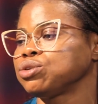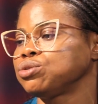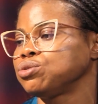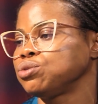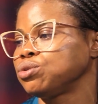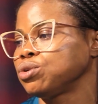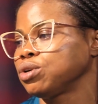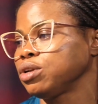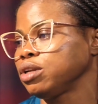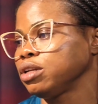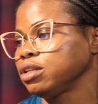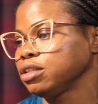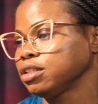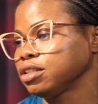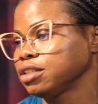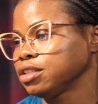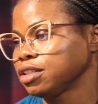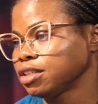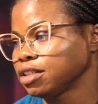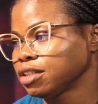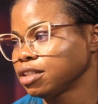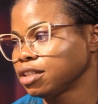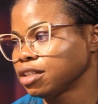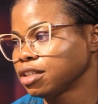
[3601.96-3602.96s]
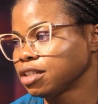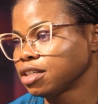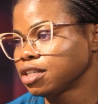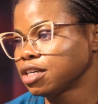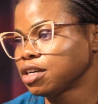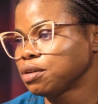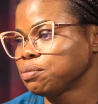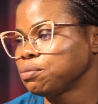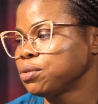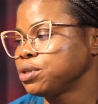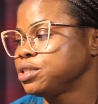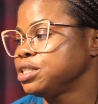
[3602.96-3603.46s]
equal,
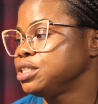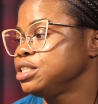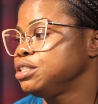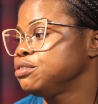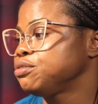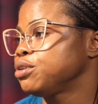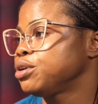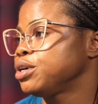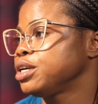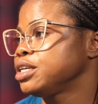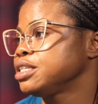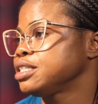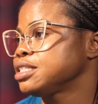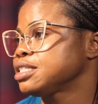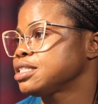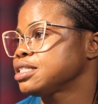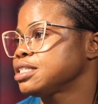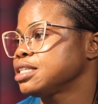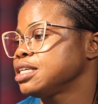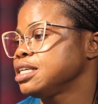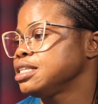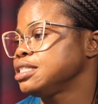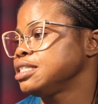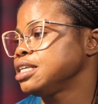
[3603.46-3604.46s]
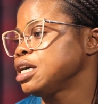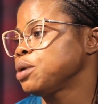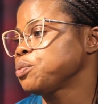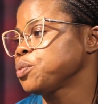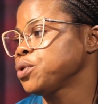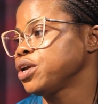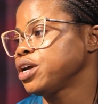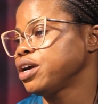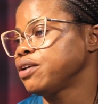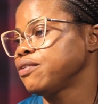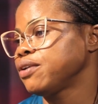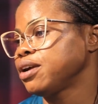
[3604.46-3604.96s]
but the difference is the
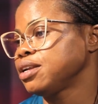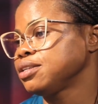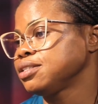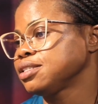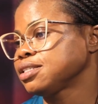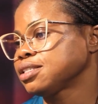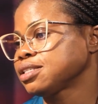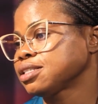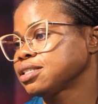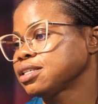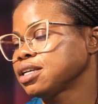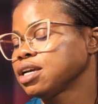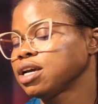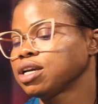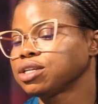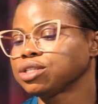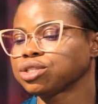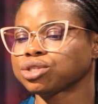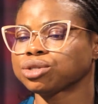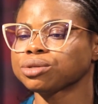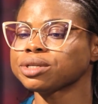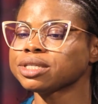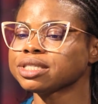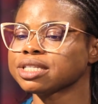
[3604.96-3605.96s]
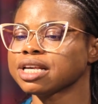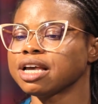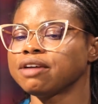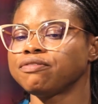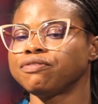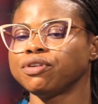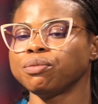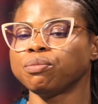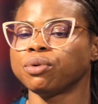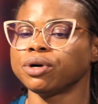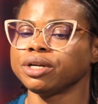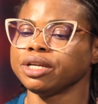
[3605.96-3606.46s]
appearance. Treat
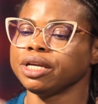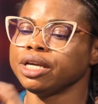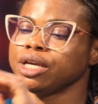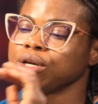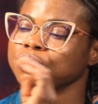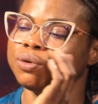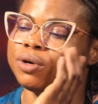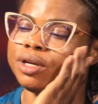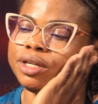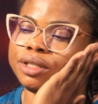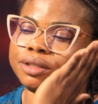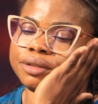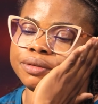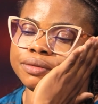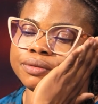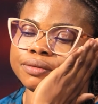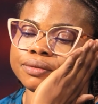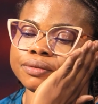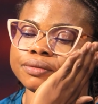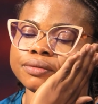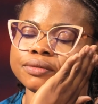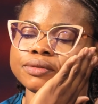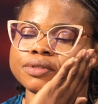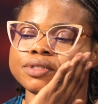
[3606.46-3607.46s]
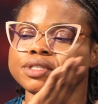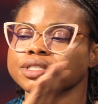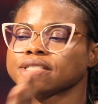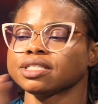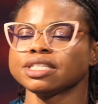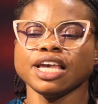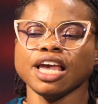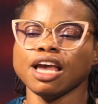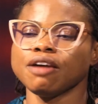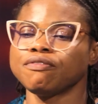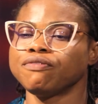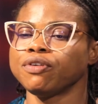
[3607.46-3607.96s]
everybody equally.
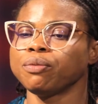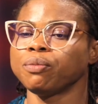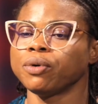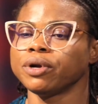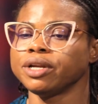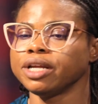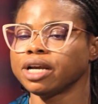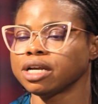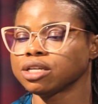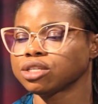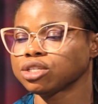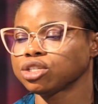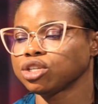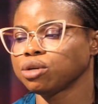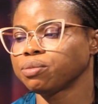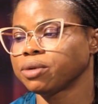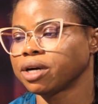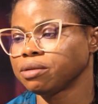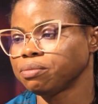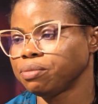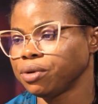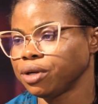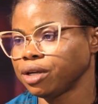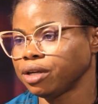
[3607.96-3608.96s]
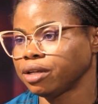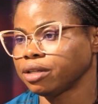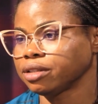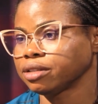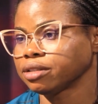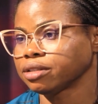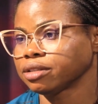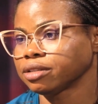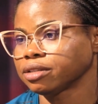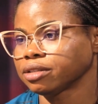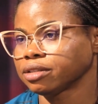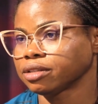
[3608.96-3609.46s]
See everybody as human
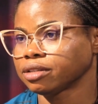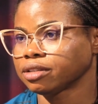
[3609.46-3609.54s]
being.